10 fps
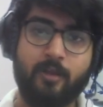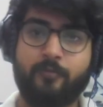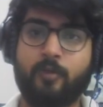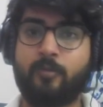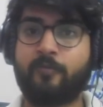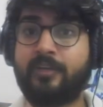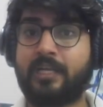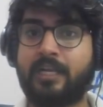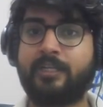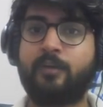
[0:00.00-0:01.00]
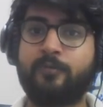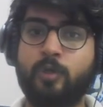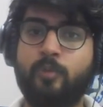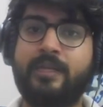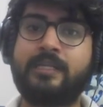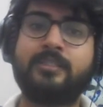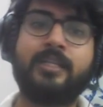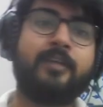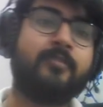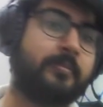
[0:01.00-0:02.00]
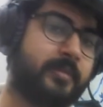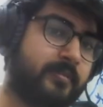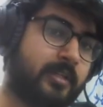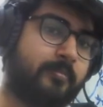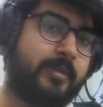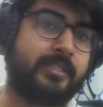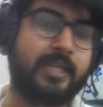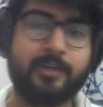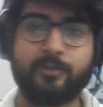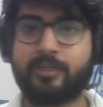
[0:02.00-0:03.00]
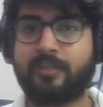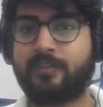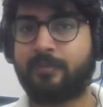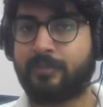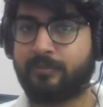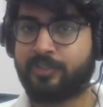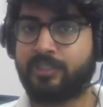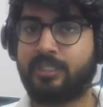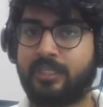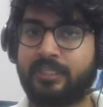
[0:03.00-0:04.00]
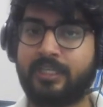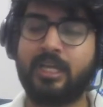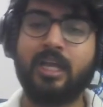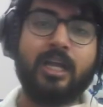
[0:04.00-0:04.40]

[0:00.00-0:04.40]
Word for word: from a variety of domains like web development, Android development, machine learning.